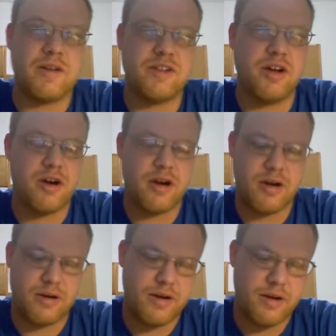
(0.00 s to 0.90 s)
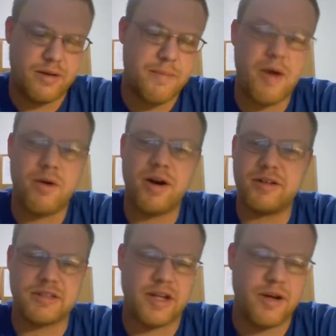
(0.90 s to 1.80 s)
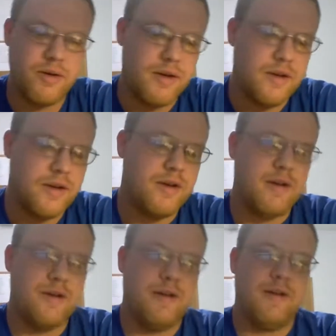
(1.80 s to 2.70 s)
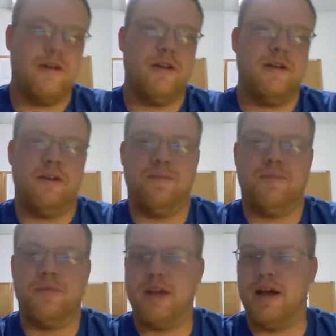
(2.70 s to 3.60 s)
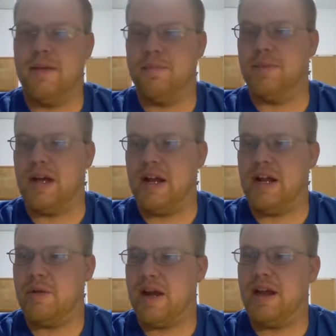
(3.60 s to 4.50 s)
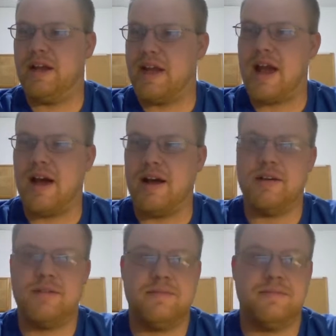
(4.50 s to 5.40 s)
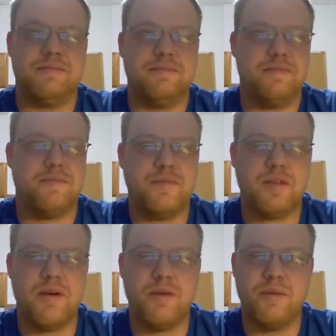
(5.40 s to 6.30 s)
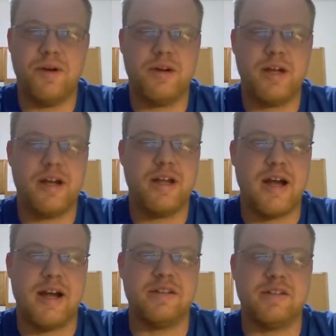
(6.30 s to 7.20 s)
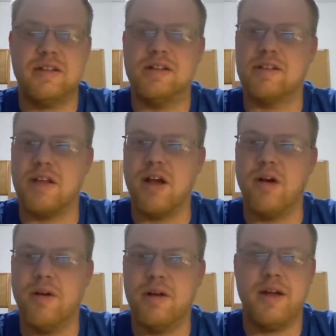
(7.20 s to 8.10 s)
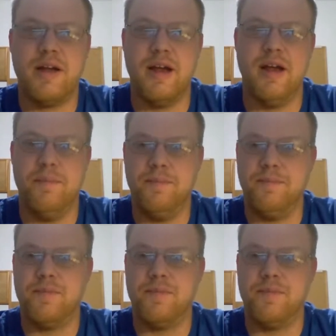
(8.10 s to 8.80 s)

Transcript: on our mower. So, but anyway, yeah, going real good, guys. So, I'm